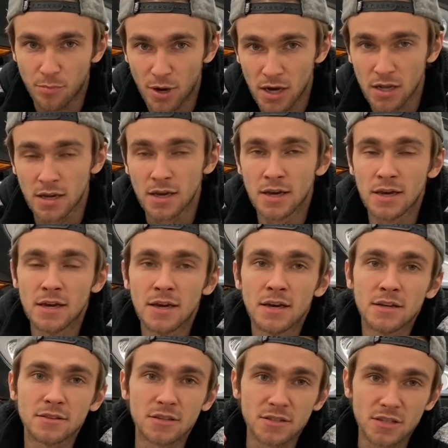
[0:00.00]

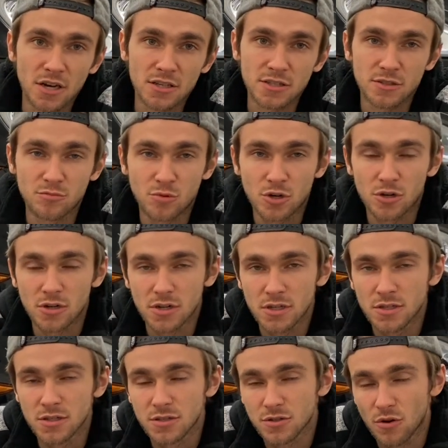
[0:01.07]
But this customer
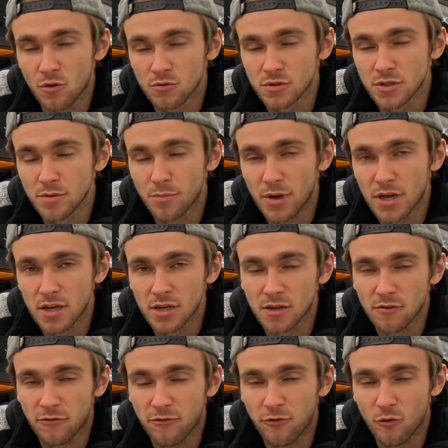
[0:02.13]
is only
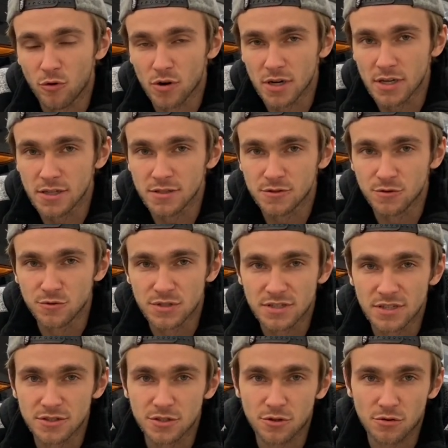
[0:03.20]
paying for a
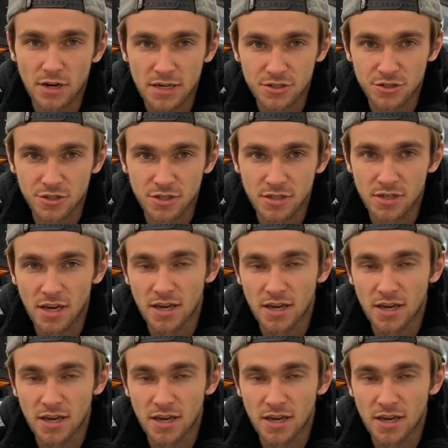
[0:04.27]
2-stage correction,